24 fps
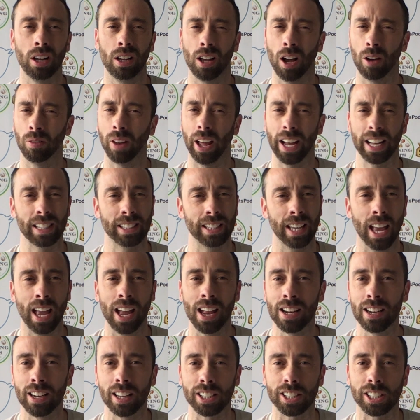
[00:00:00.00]
of like
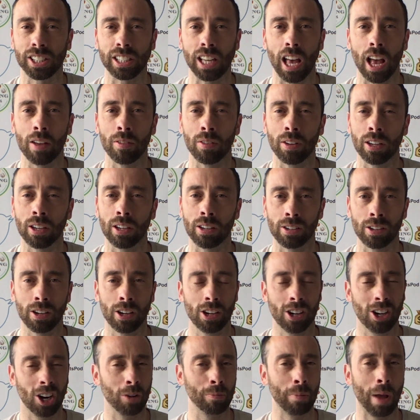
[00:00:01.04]
10-7
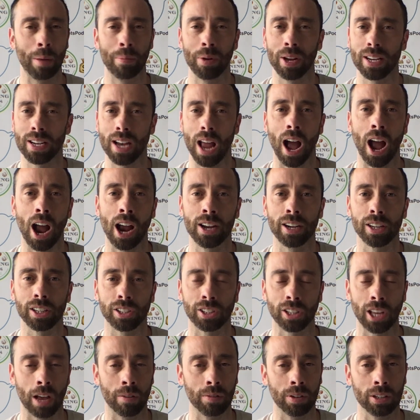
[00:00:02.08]
or maybe
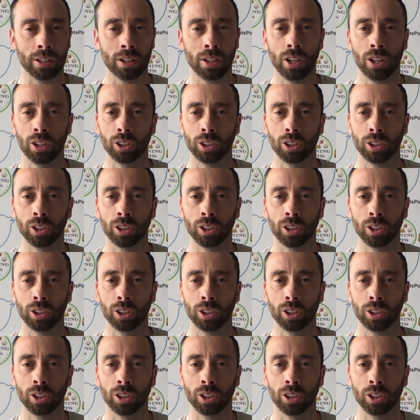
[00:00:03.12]
9-7.